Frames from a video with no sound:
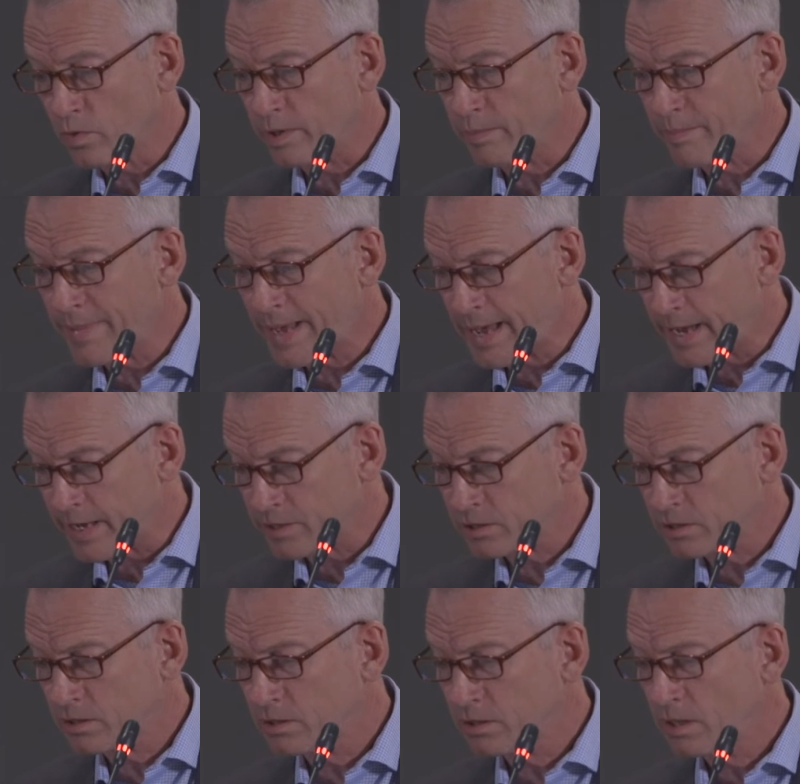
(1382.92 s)
wear
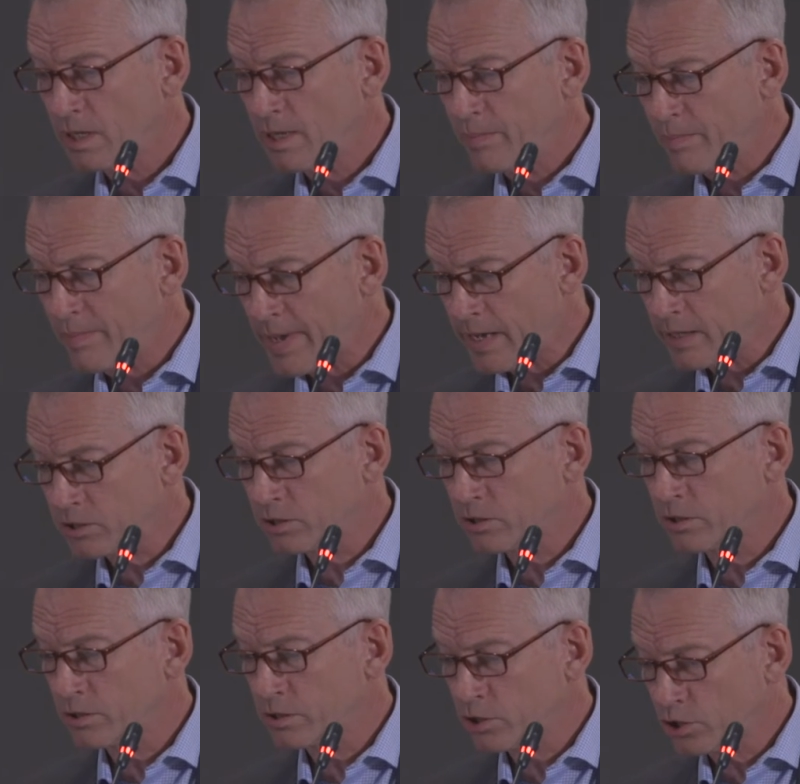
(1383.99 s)
masks.
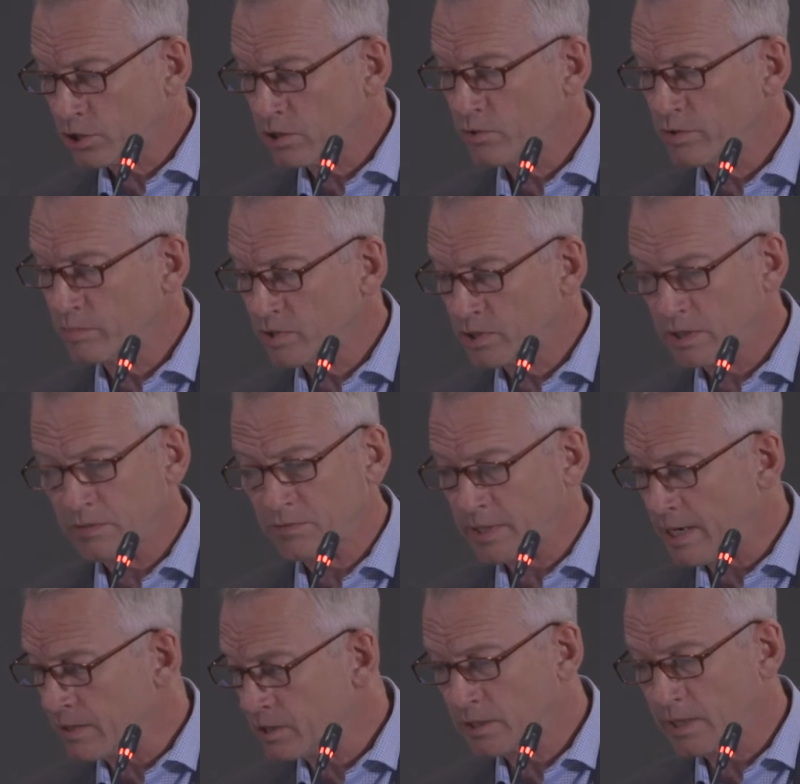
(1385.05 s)
Maskers show themselves
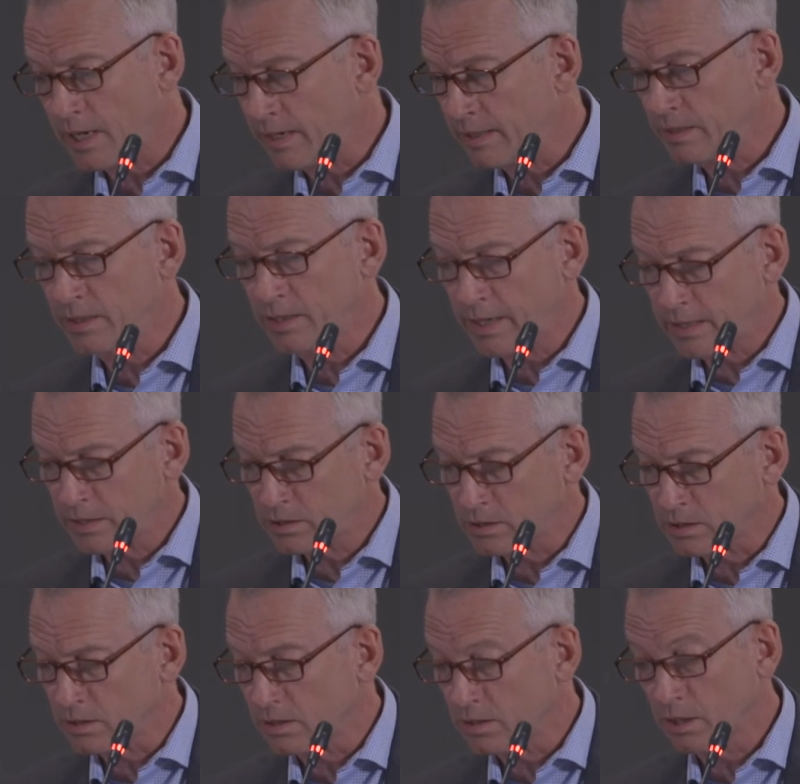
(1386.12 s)
outside at the
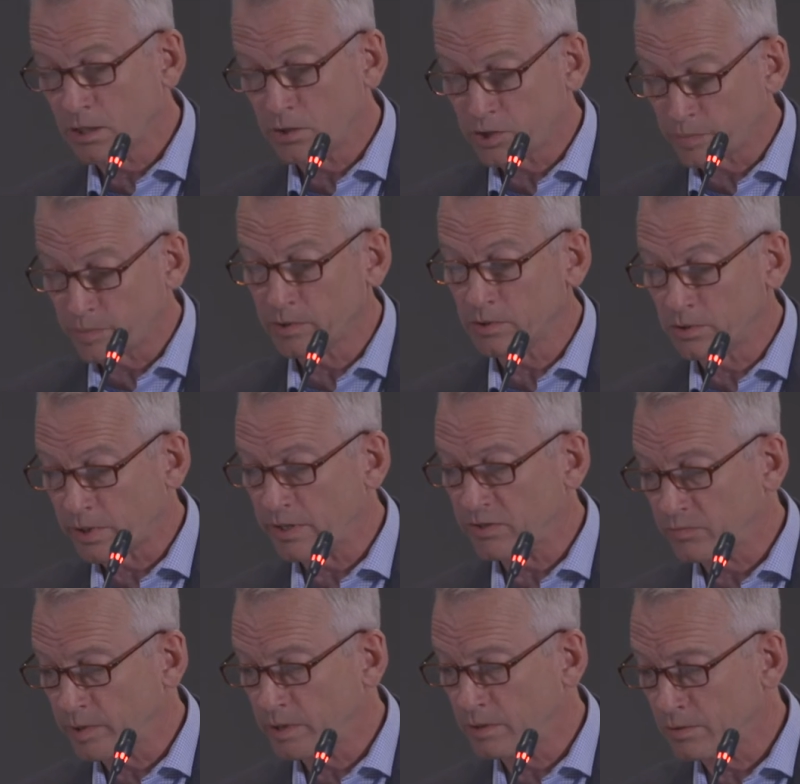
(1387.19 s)
exit, and the coachman who
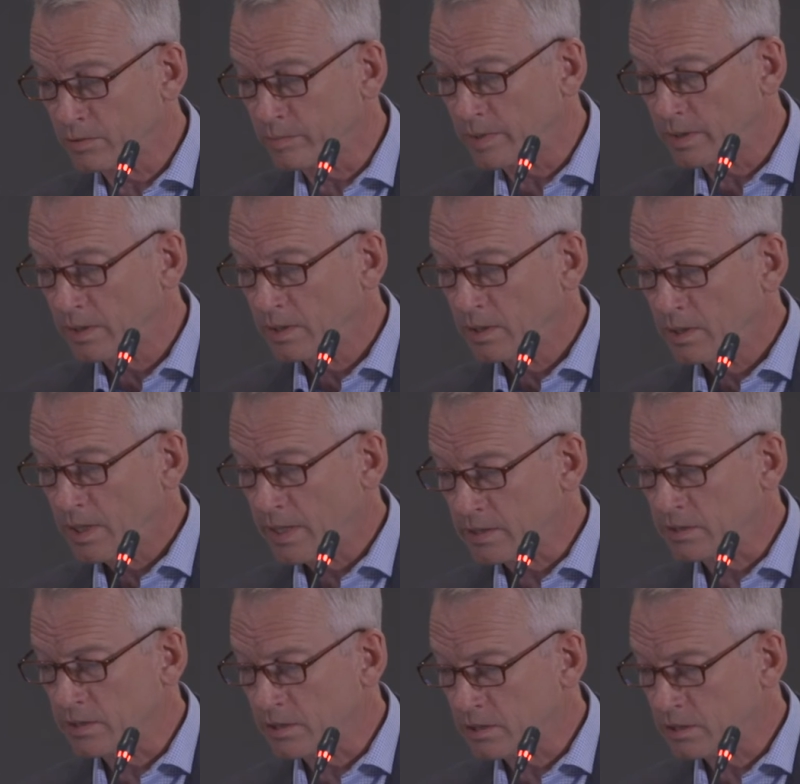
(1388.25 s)
drives me home
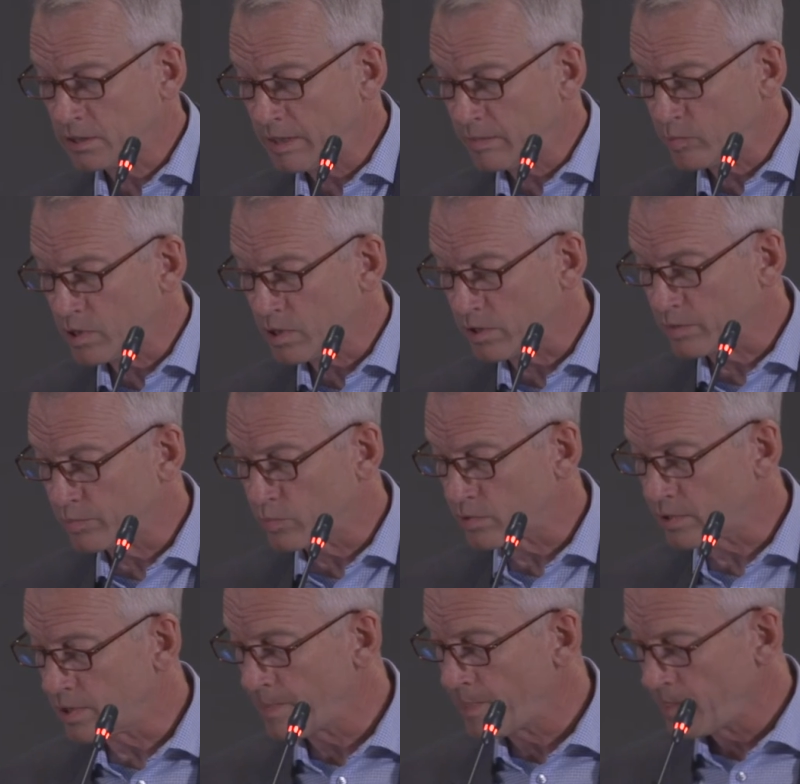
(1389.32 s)
has this same
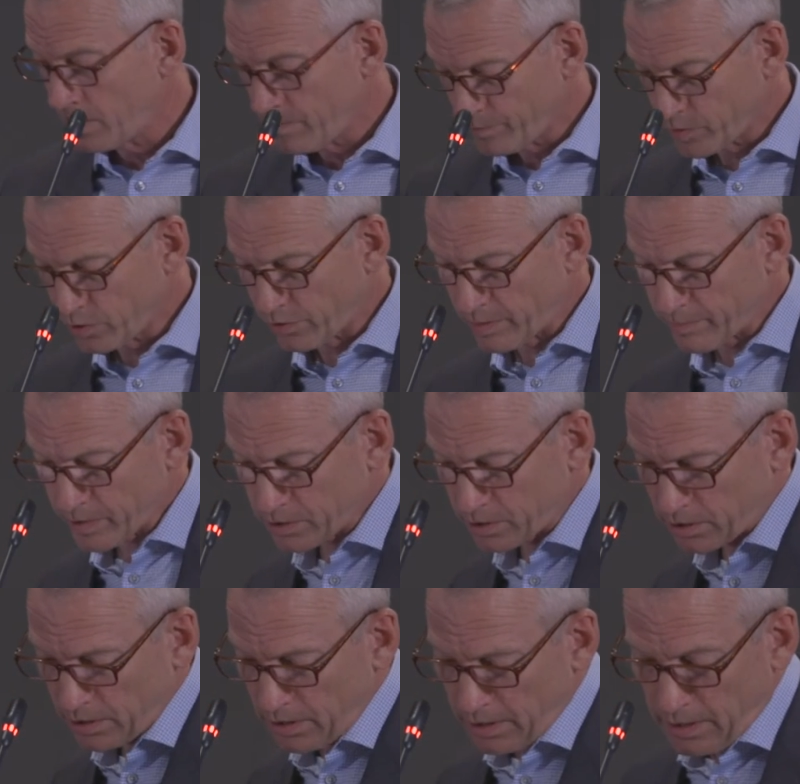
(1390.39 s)
cardboard
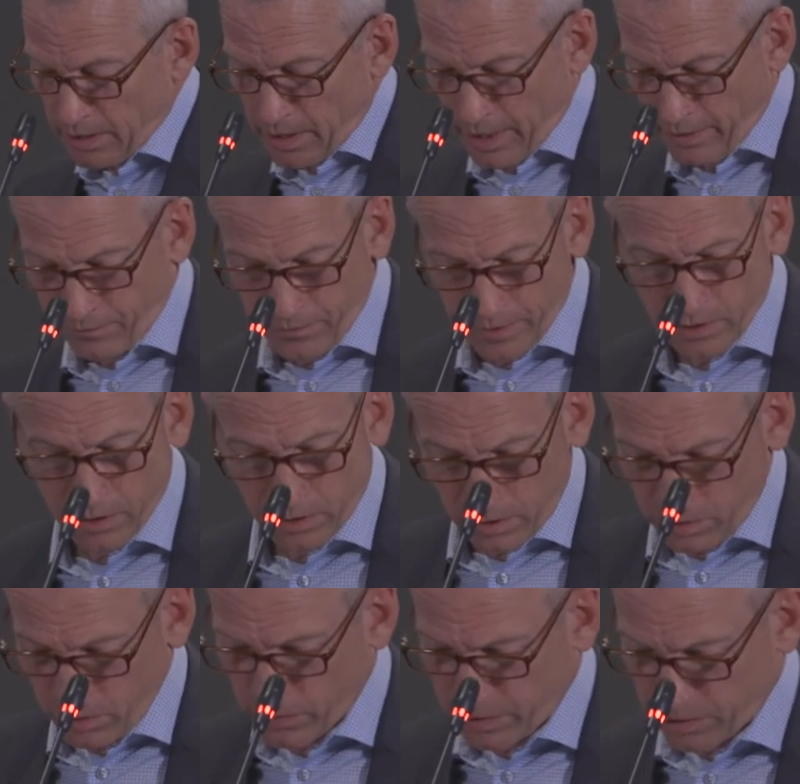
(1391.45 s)
grimace affixed to